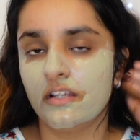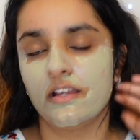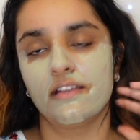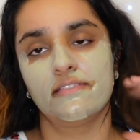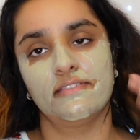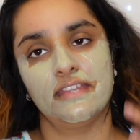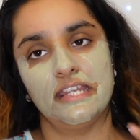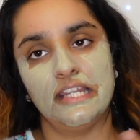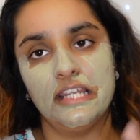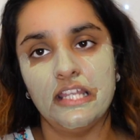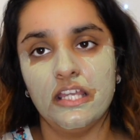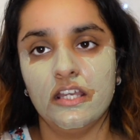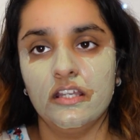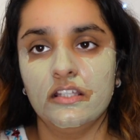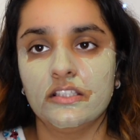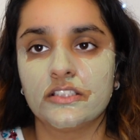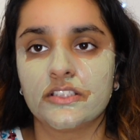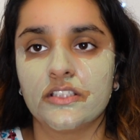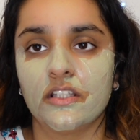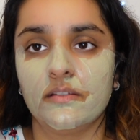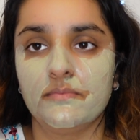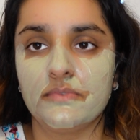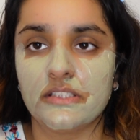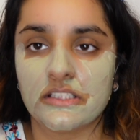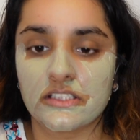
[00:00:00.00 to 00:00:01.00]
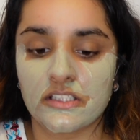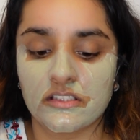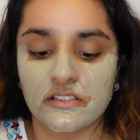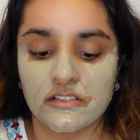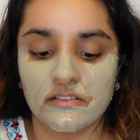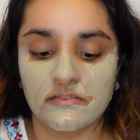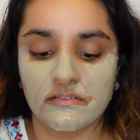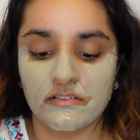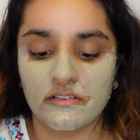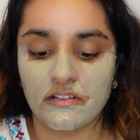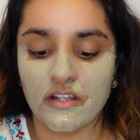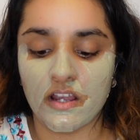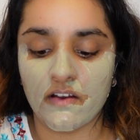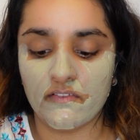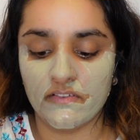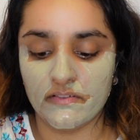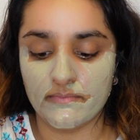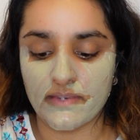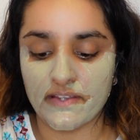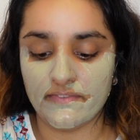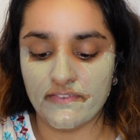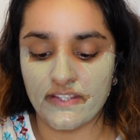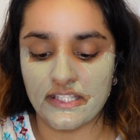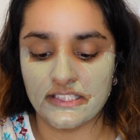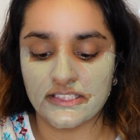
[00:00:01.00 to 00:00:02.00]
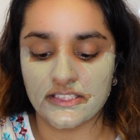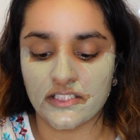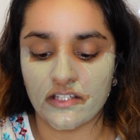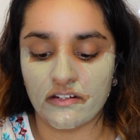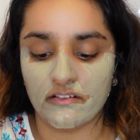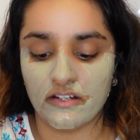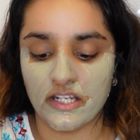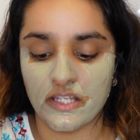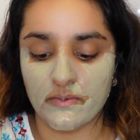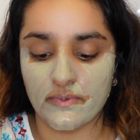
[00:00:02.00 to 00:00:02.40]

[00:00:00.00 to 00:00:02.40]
thin layer, so I'm just going to cover my face thoroughly